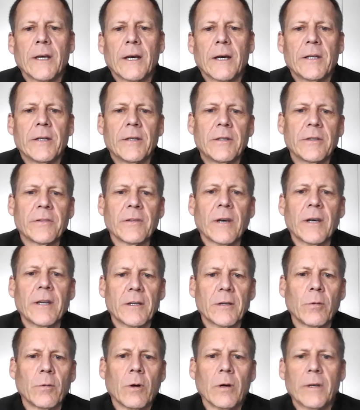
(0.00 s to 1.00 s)
How do you design
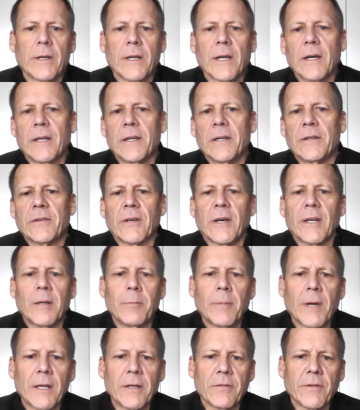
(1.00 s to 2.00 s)
in quality? How do you design
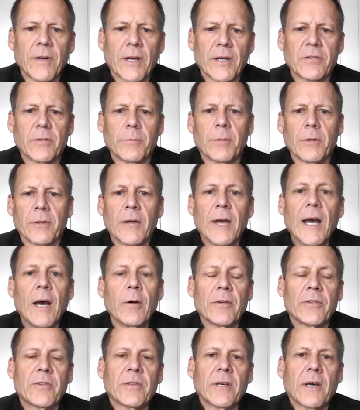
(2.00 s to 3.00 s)
in manufacturability?
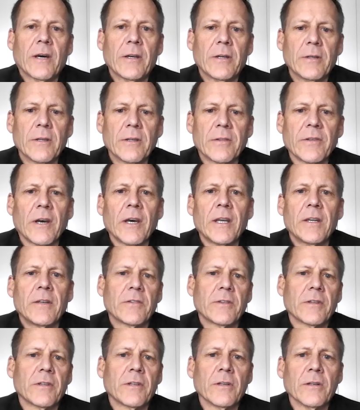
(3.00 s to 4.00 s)
Now it's how do you design in
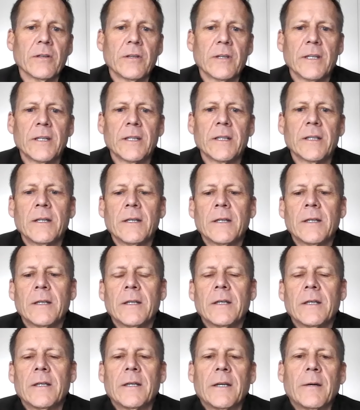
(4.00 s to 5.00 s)
security?
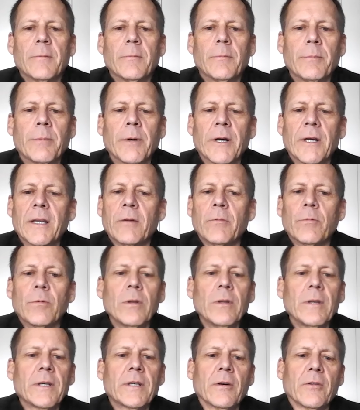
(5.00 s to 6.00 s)
But it
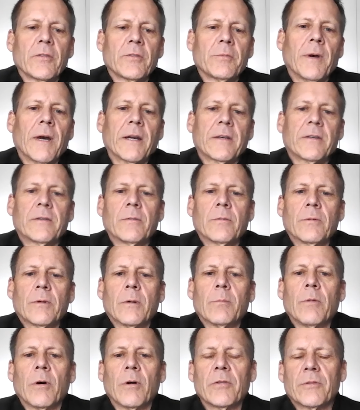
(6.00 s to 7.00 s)
really goes back to
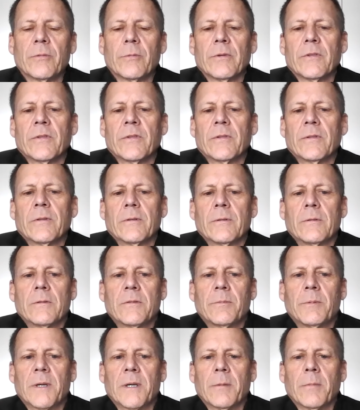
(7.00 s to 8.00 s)
where most of us
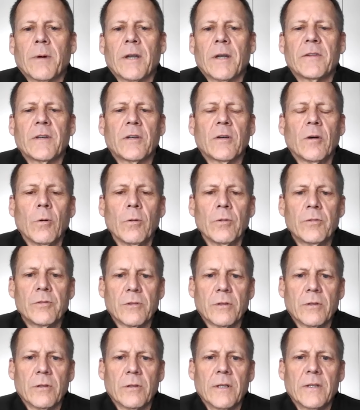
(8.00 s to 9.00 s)
speaking about. It's a
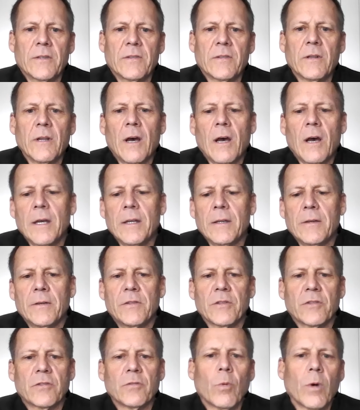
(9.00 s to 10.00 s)
culture. It's not
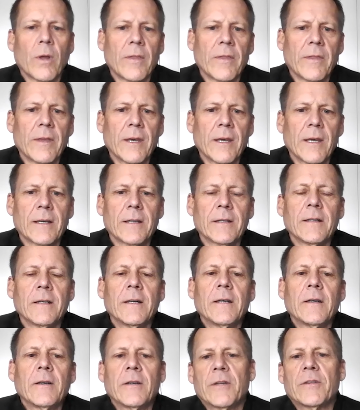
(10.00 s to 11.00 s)
just one thing.
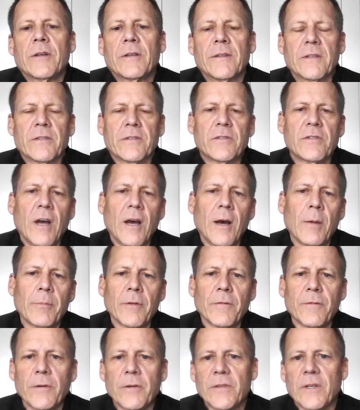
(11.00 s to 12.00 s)
When I took this job,
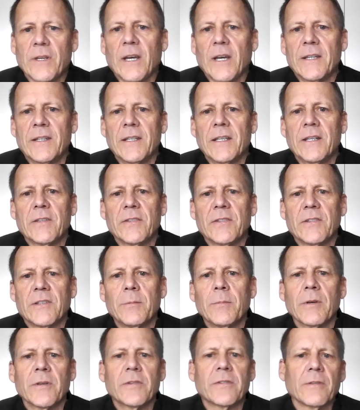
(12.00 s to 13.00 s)
the first thing I did is
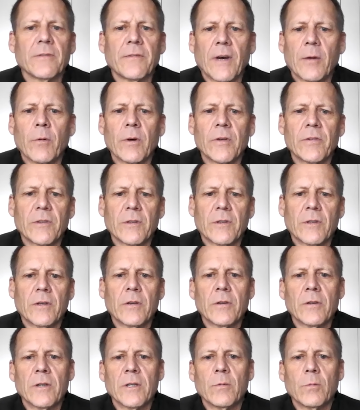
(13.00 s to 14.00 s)
demystify what
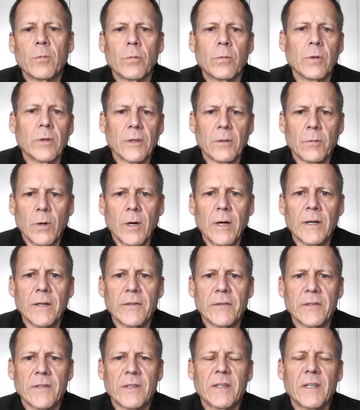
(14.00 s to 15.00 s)
security really
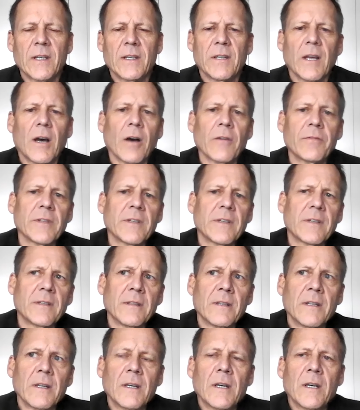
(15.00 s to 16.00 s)
was. It often
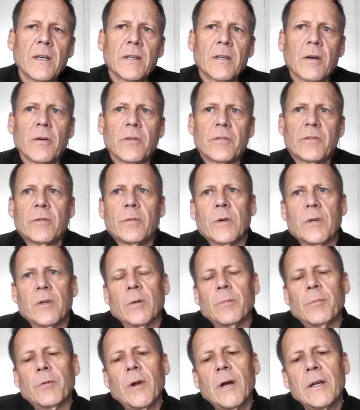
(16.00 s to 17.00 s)
goes to
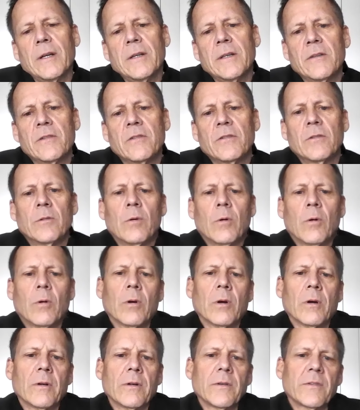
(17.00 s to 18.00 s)
either a product issue
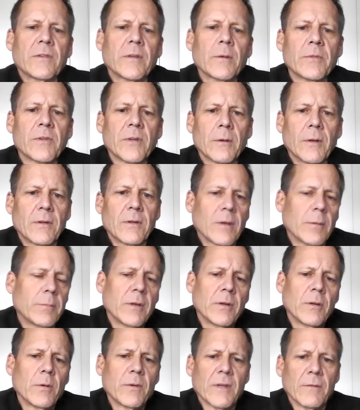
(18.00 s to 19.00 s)
or something, something
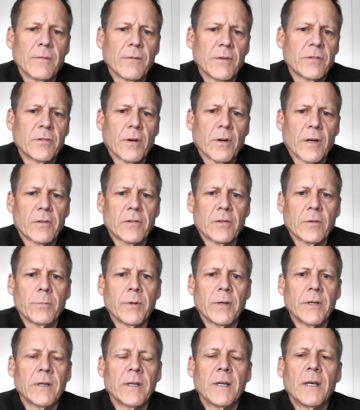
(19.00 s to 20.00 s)
to do with infrastructure,
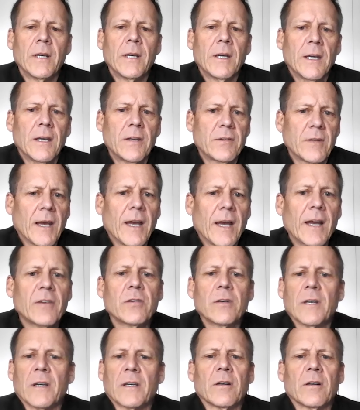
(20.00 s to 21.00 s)
but it's
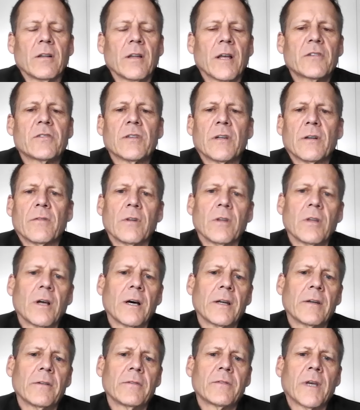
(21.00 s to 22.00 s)
actually a collection of a
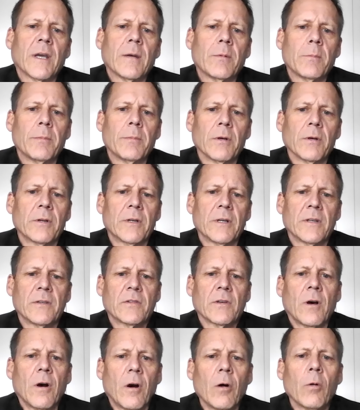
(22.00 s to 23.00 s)
lot of
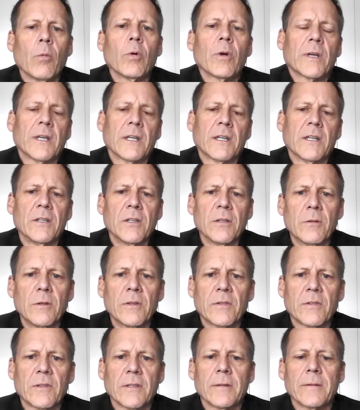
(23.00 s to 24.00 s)
capabilities all working in
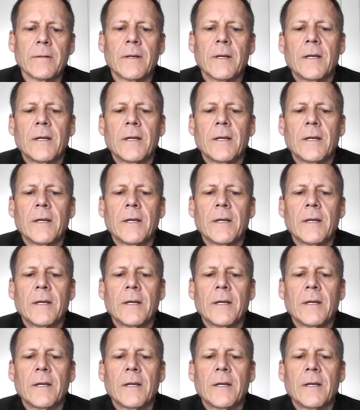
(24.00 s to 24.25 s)
unison.